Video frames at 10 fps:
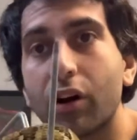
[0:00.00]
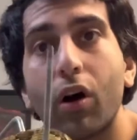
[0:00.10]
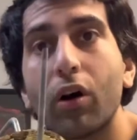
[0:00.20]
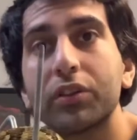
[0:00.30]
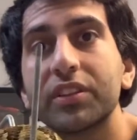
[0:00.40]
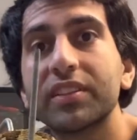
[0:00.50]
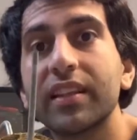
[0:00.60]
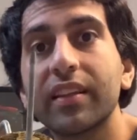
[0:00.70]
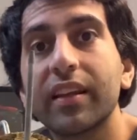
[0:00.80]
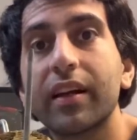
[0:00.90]
all just
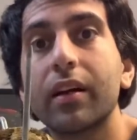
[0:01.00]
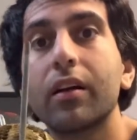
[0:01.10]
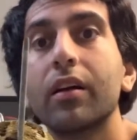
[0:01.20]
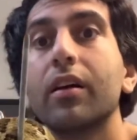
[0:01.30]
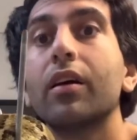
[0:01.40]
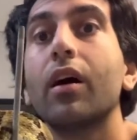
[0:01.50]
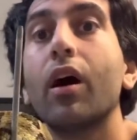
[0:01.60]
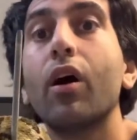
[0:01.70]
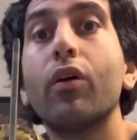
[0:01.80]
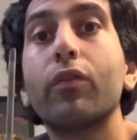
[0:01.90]
sitting there
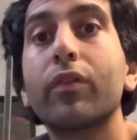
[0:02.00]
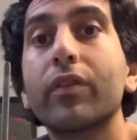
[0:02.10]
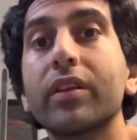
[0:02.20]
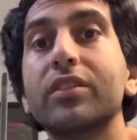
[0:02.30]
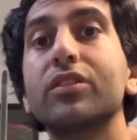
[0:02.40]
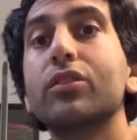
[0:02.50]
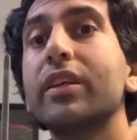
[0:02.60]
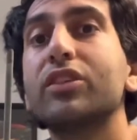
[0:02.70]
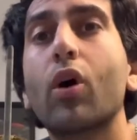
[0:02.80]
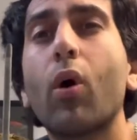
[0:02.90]
over
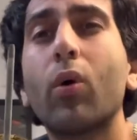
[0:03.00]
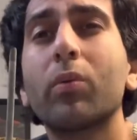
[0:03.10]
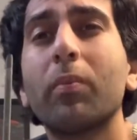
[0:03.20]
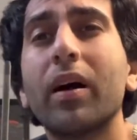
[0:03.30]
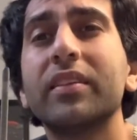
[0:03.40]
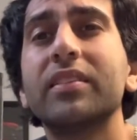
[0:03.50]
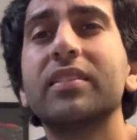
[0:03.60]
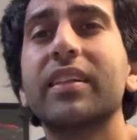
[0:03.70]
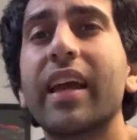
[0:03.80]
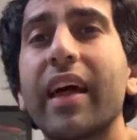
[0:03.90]
these cold months
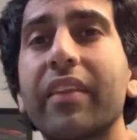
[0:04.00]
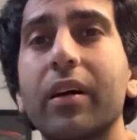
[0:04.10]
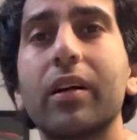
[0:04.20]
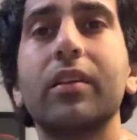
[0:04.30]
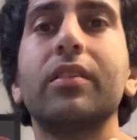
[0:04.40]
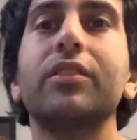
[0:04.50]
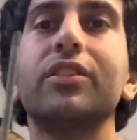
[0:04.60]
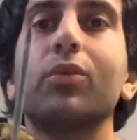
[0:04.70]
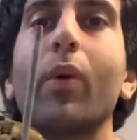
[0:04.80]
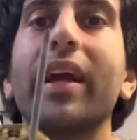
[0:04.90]
together,
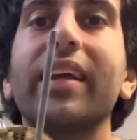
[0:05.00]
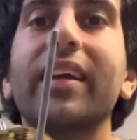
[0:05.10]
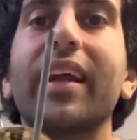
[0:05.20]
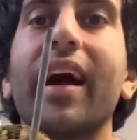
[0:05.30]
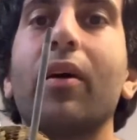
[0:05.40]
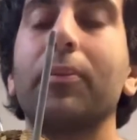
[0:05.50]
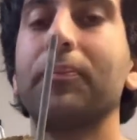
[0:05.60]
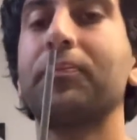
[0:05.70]
just waiting it out.